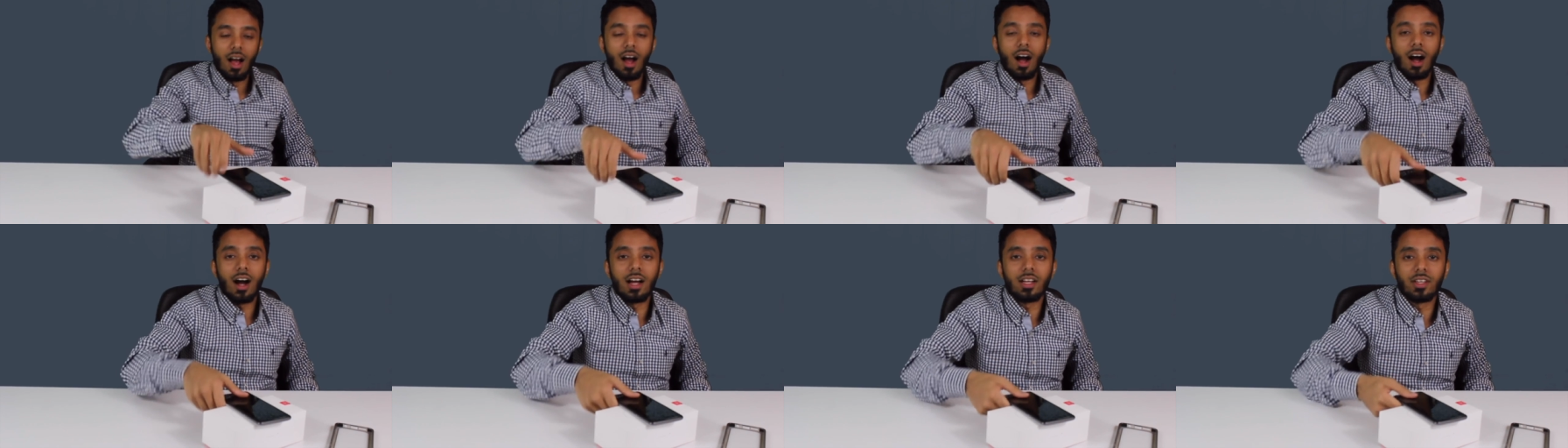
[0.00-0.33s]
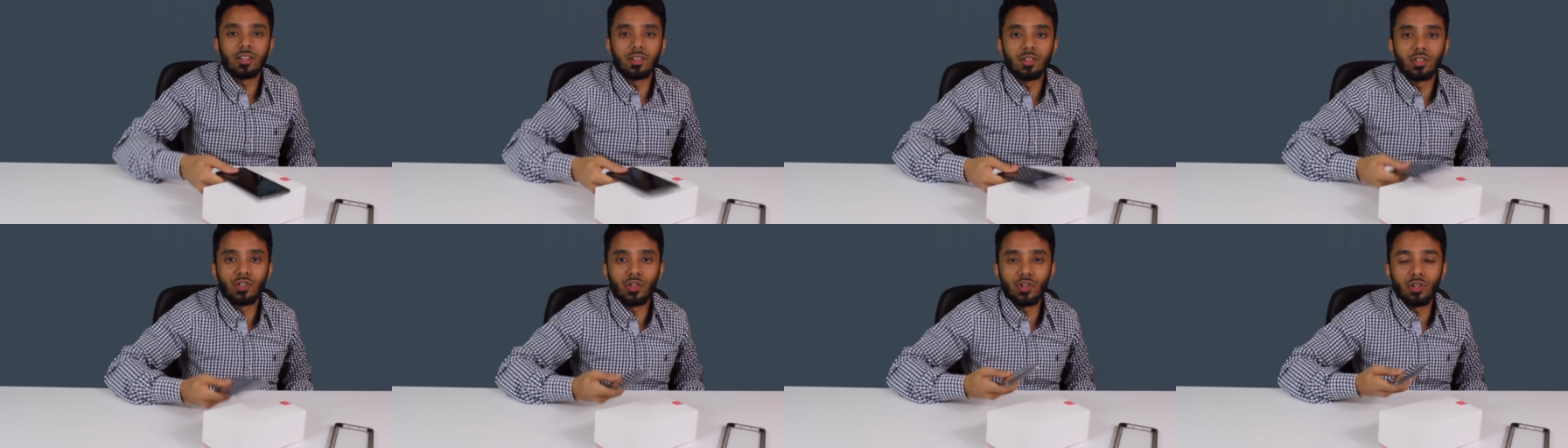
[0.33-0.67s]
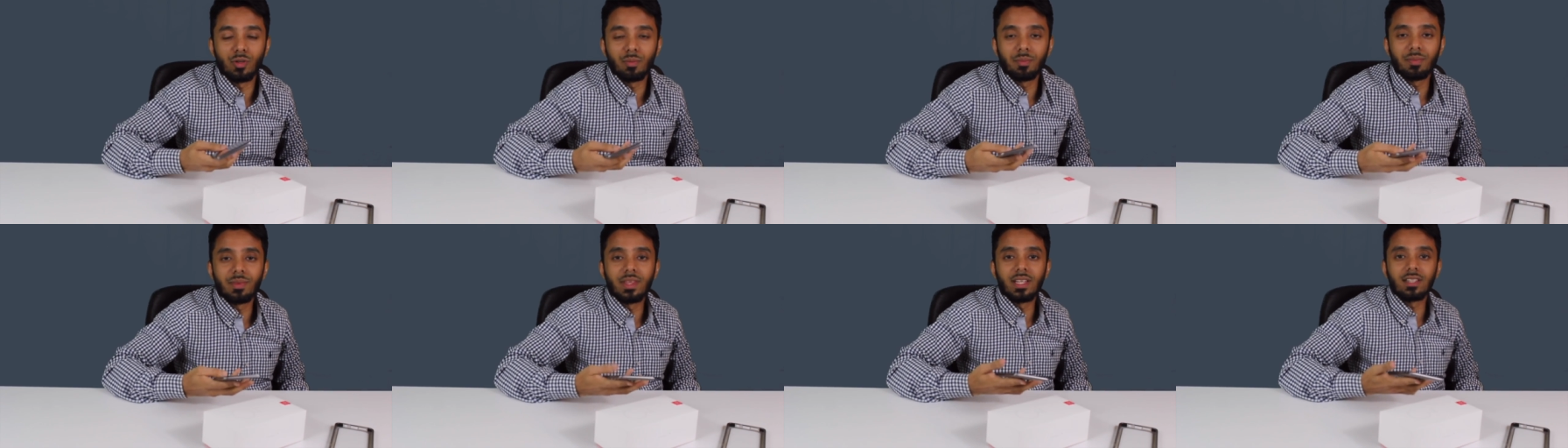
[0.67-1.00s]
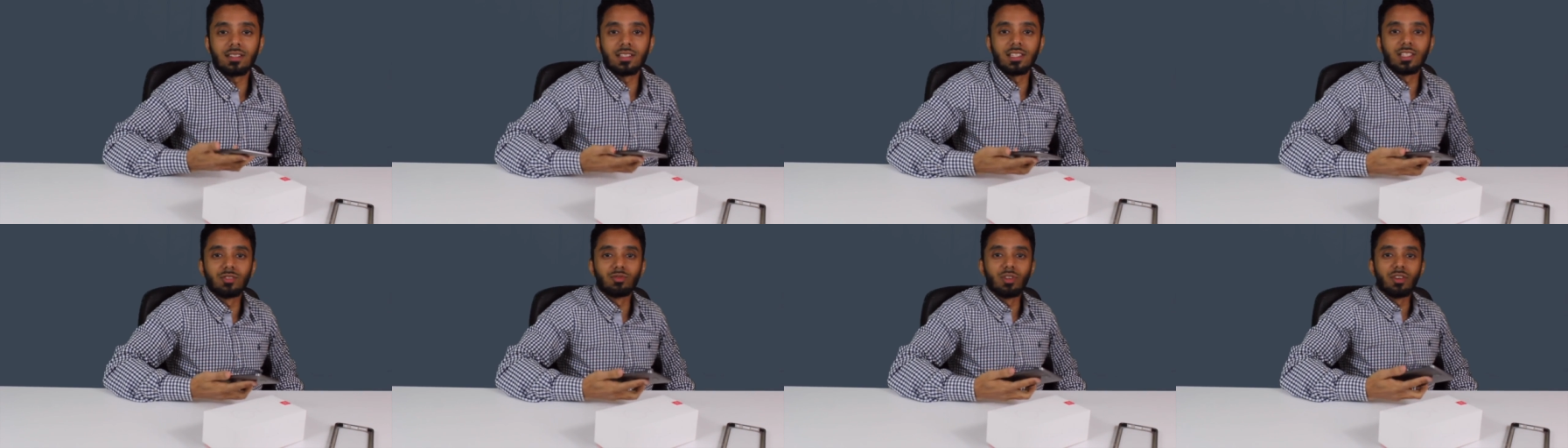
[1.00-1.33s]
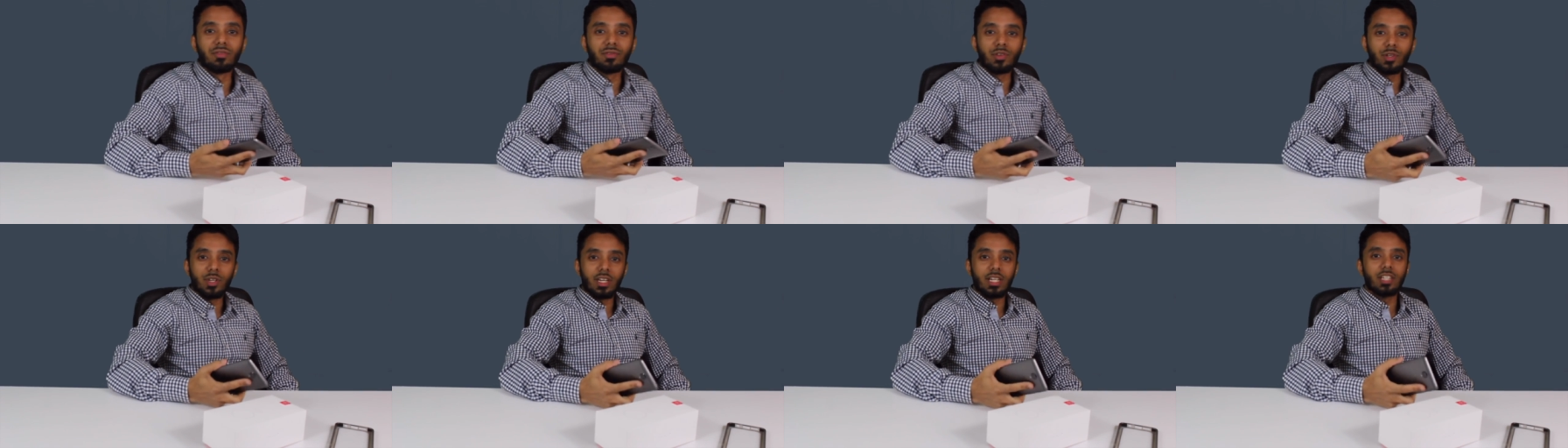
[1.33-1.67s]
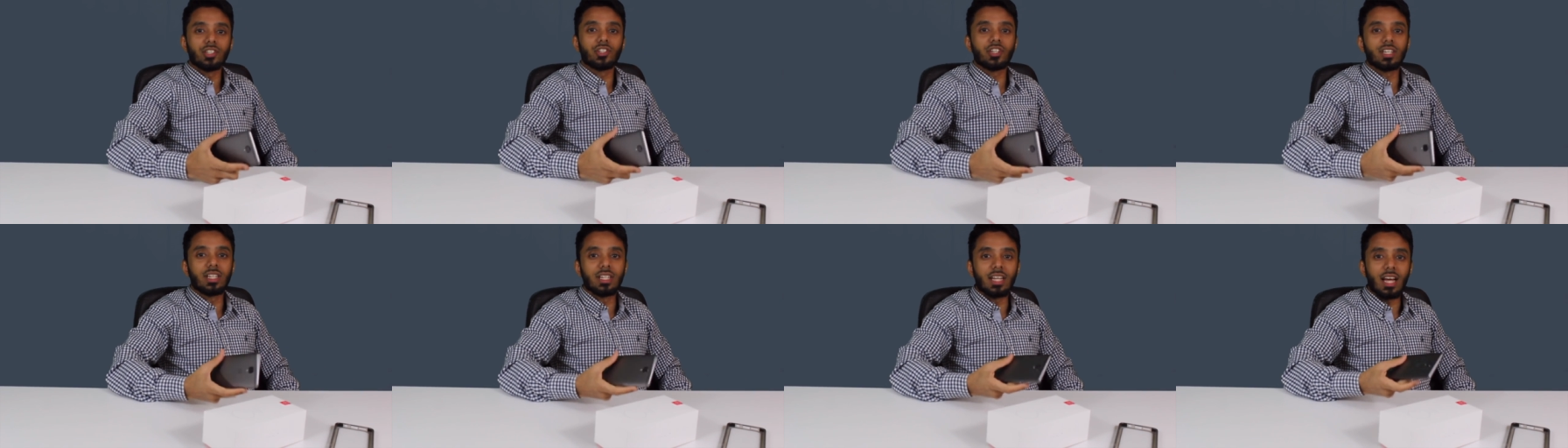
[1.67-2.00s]
Hi YouTube, this is Review
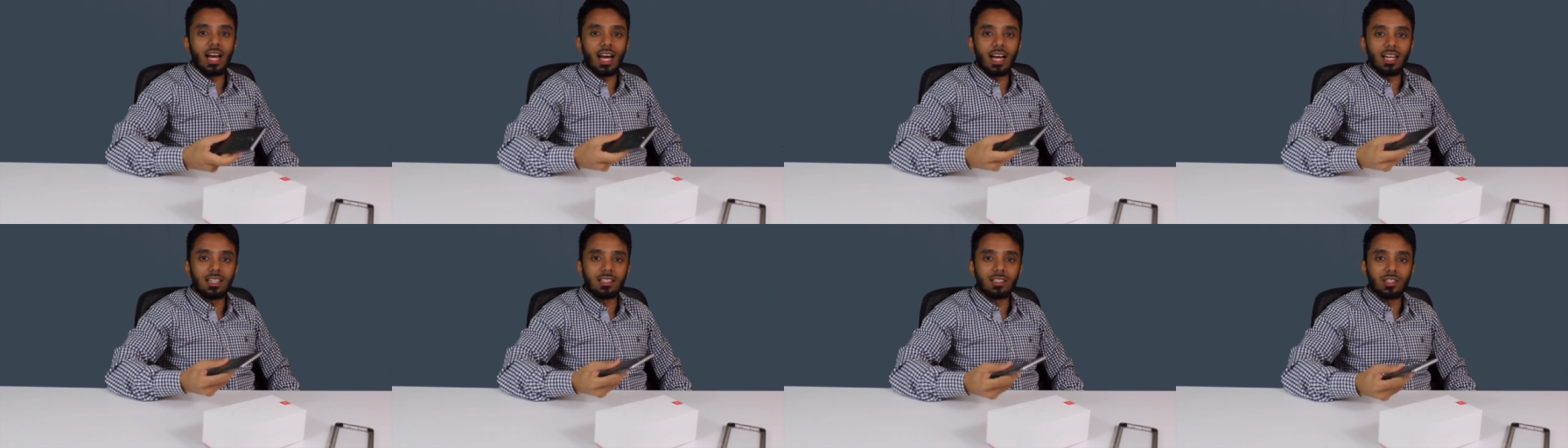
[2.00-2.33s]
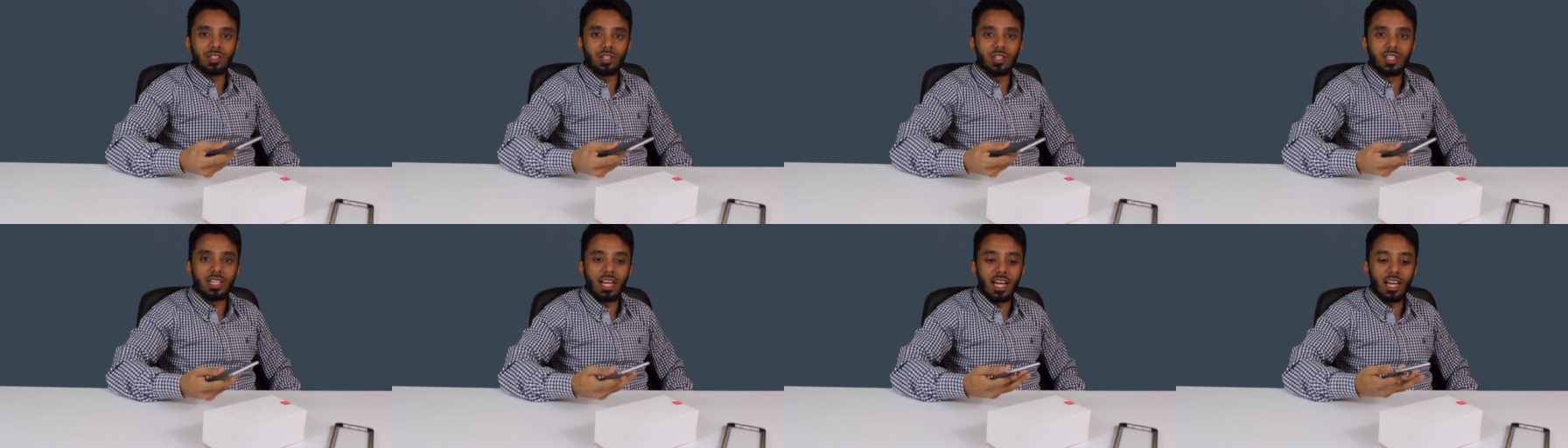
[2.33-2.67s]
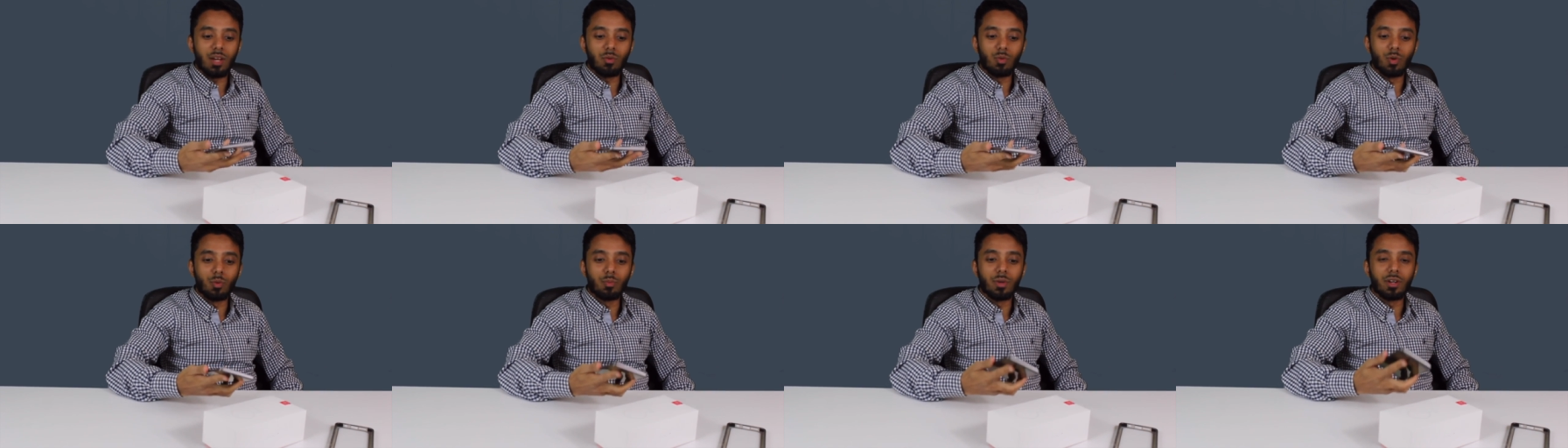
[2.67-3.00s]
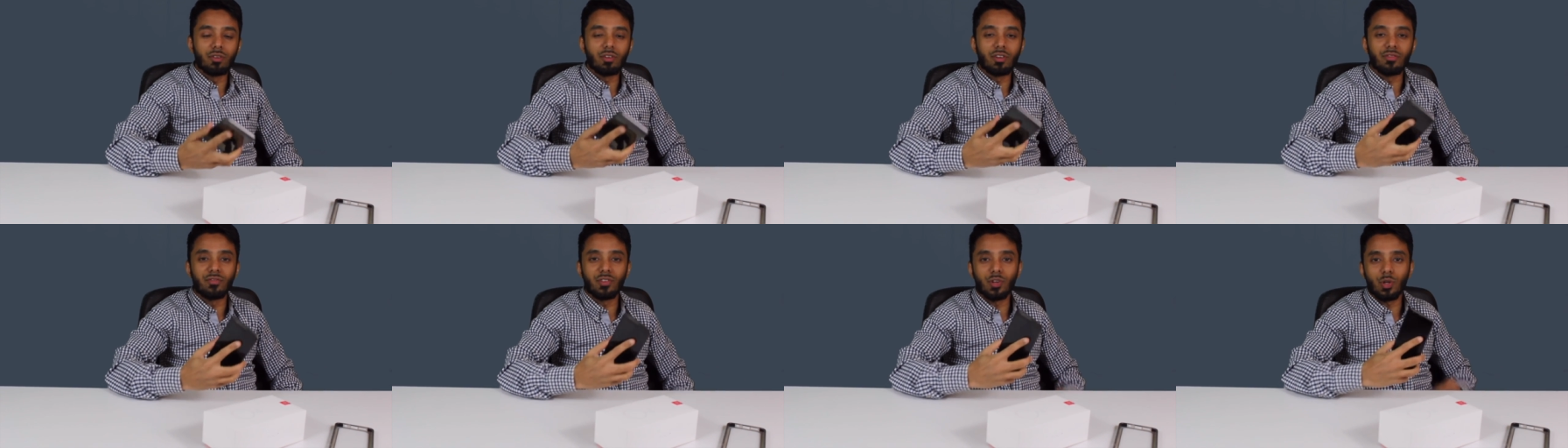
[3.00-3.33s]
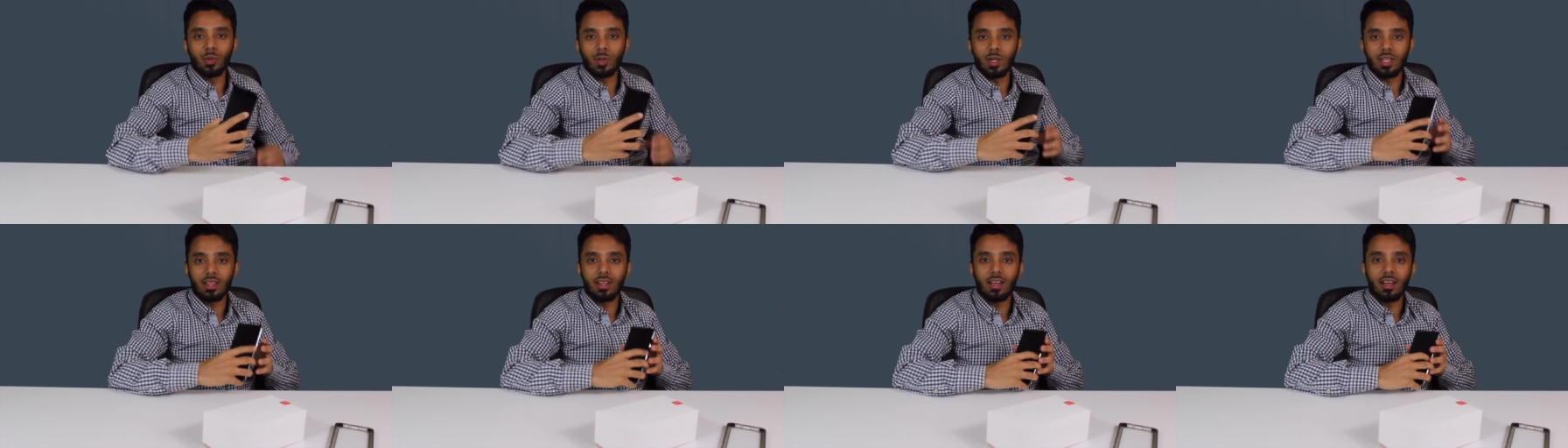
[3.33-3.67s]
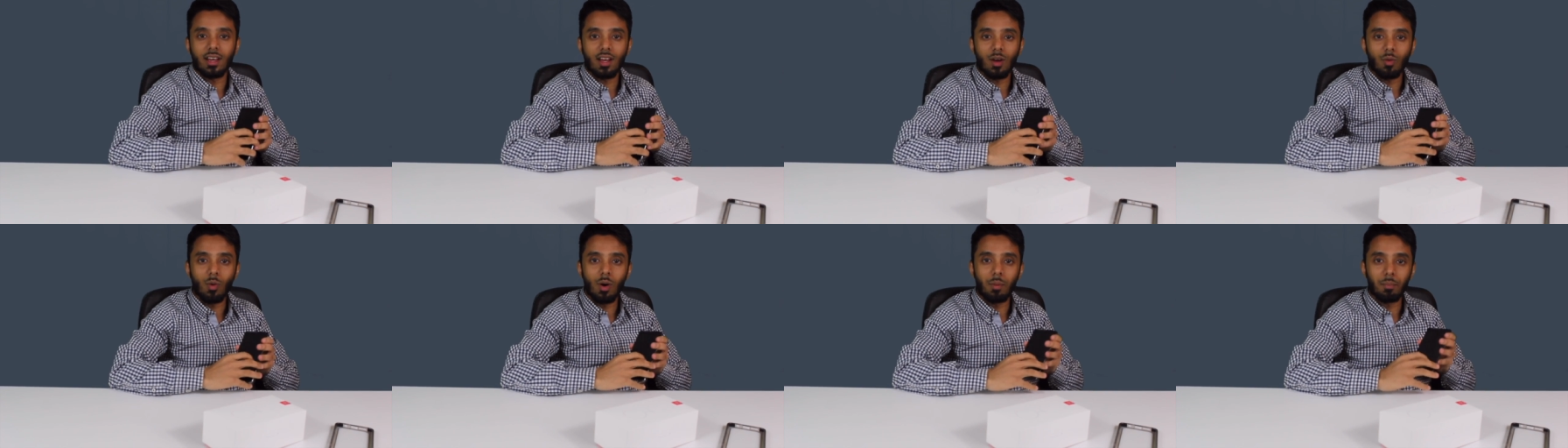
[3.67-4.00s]
Engine and today we'll be reviewing
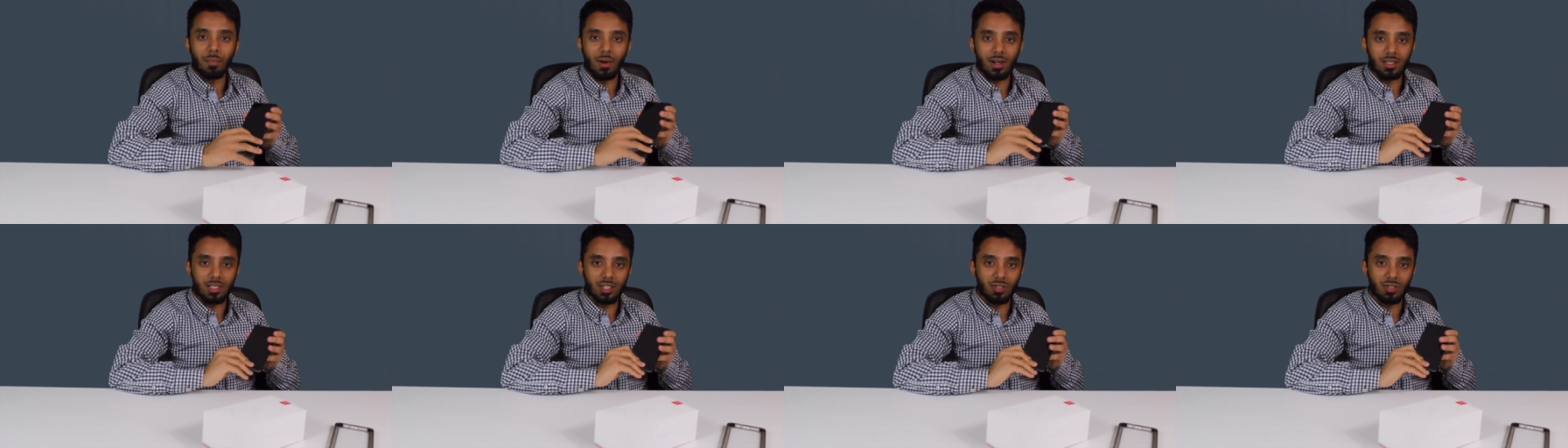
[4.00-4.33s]
the OnePlus